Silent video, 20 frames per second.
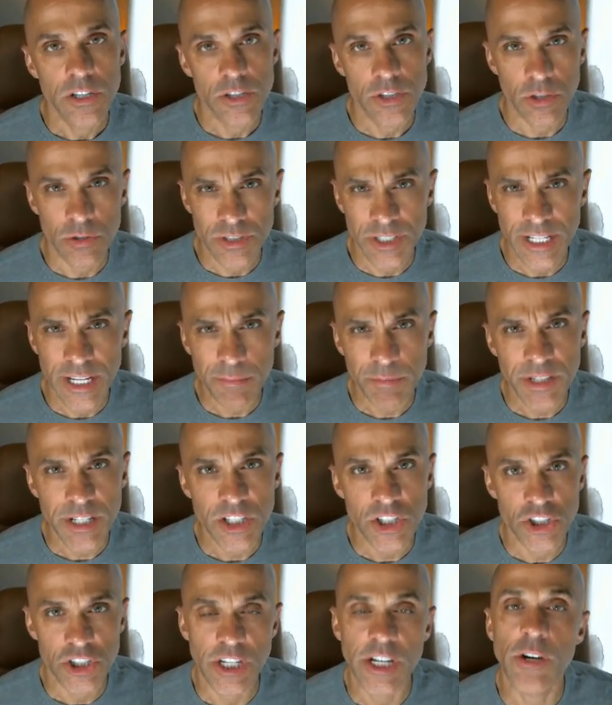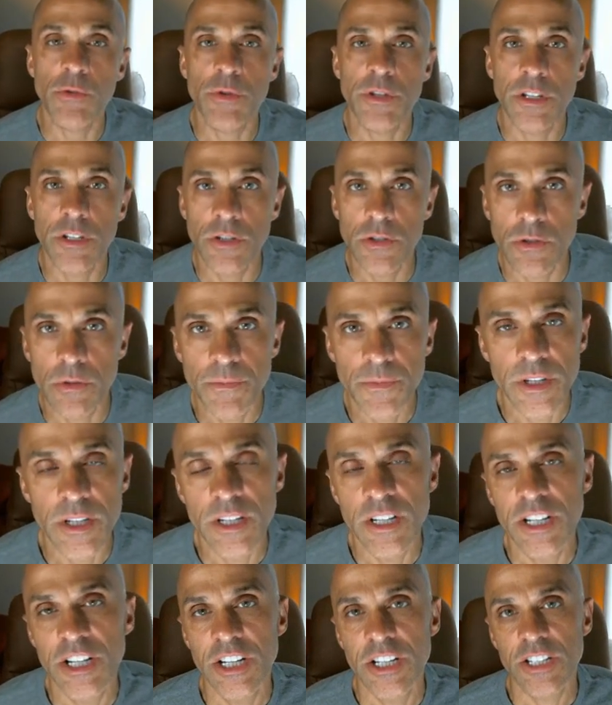So today I'm going to share with you
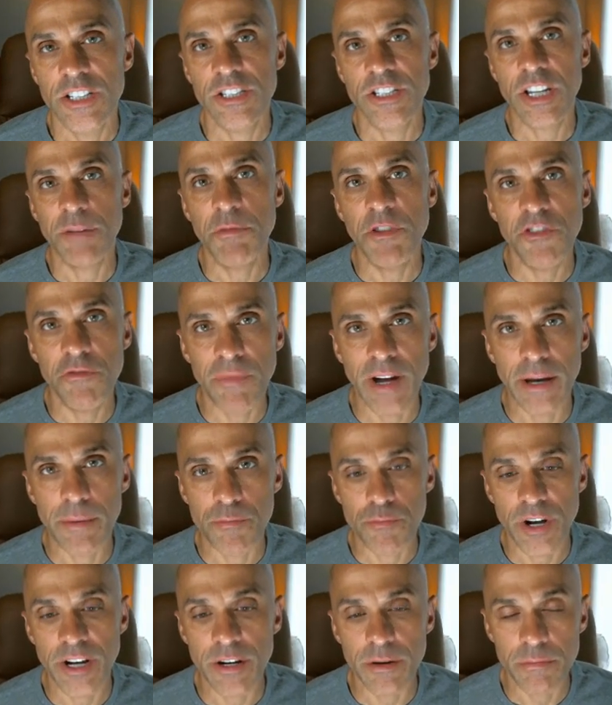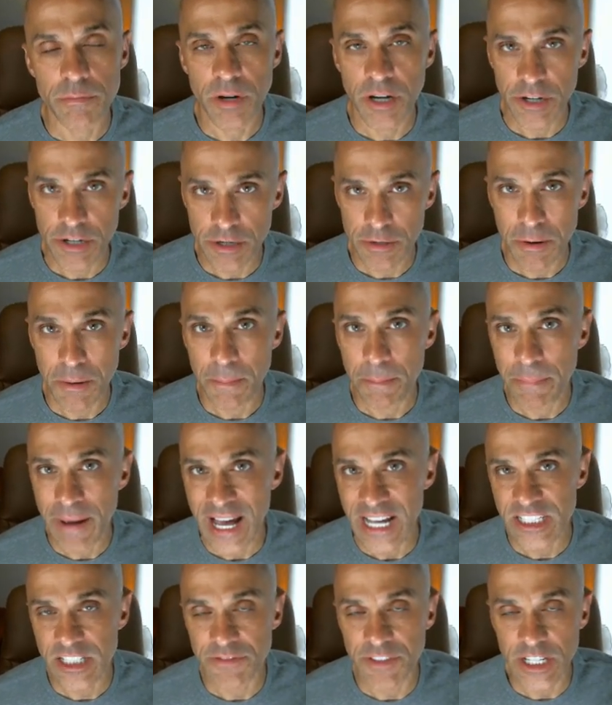some of my bread and butter
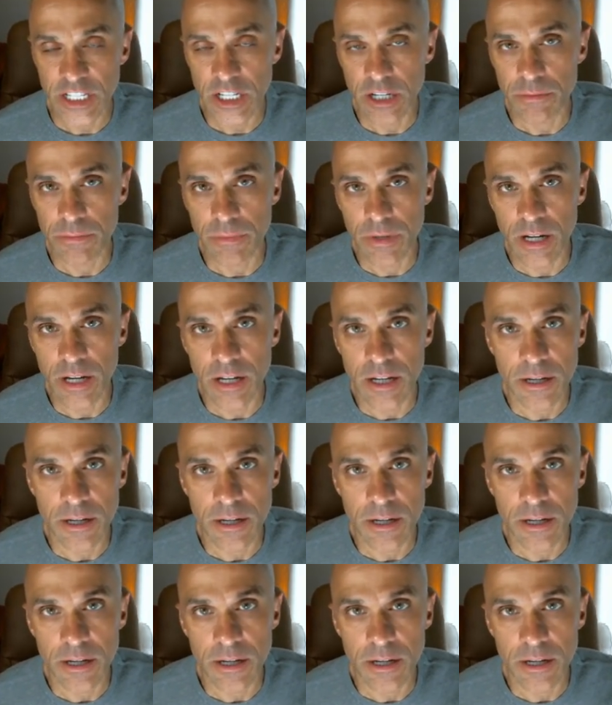passive income